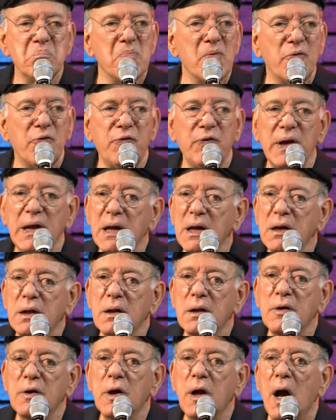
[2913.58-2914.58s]
feel
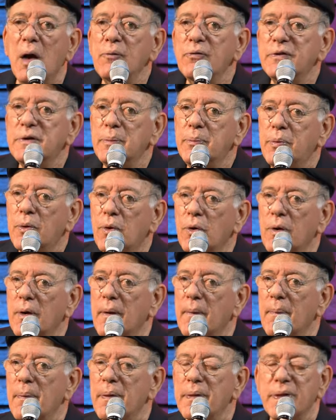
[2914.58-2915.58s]
comfortable.
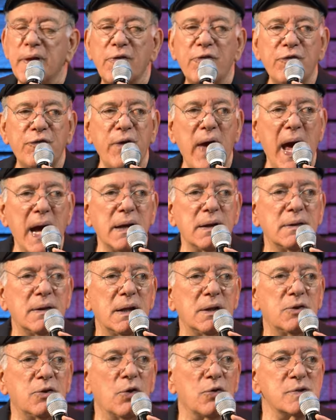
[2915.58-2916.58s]
The fact
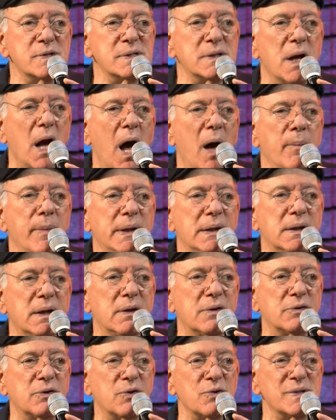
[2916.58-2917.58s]
that those
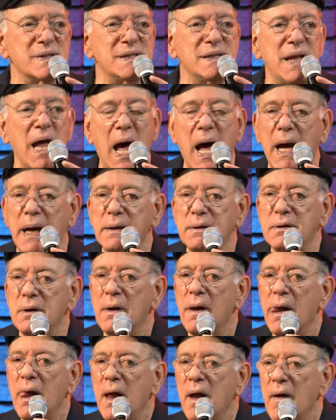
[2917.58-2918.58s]
commentators died
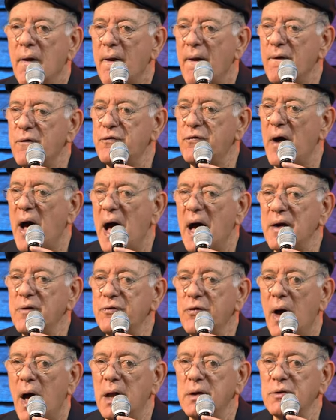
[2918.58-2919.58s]

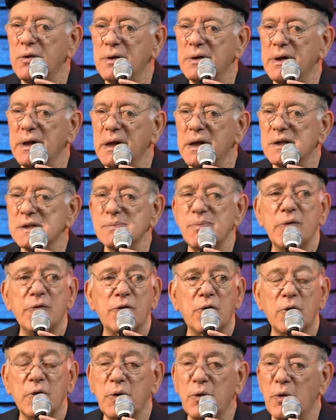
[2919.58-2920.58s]
500 years
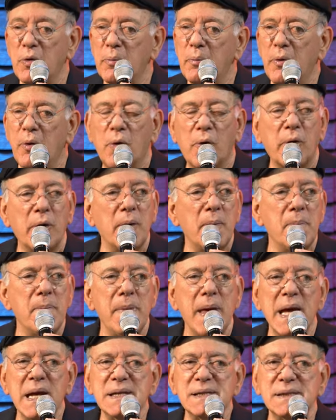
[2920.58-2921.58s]
before you were born
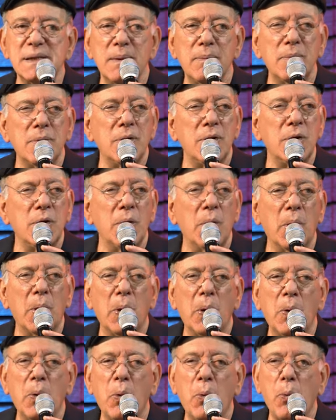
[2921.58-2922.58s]
makes them
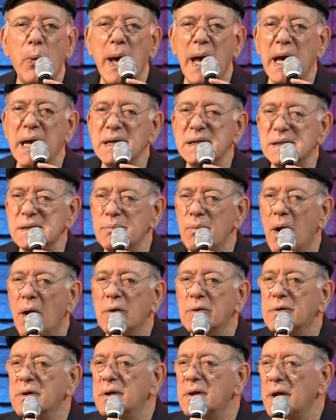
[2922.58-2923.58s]
no way
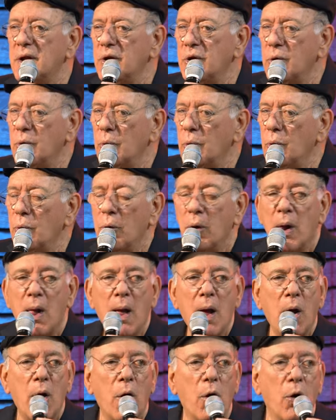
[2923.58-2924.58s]
smarter than you,
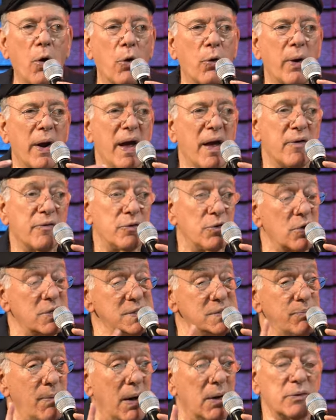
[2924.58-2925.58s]
or have, not
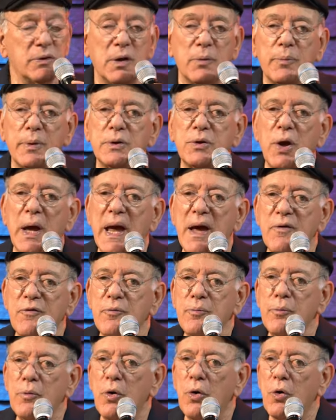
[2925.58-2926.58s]
smarter, but
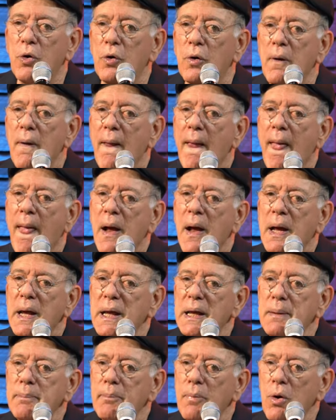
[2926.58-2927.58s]
have more
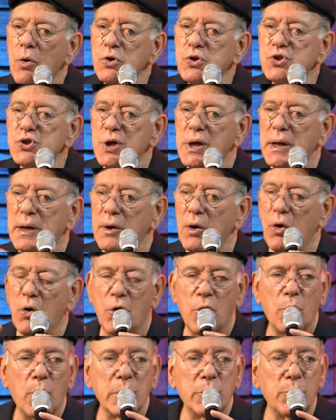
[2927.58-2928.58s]
emotion
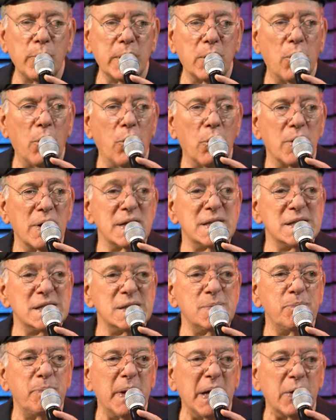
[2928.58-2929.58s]
or what we call
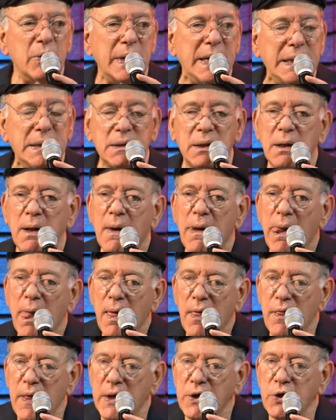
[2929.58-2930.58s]
spirit
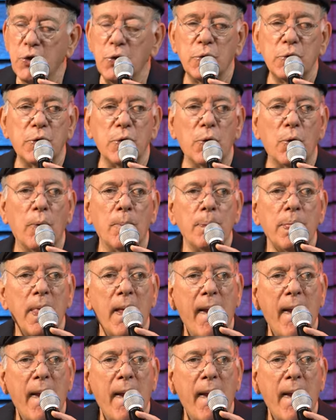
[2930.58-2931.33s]
than you do.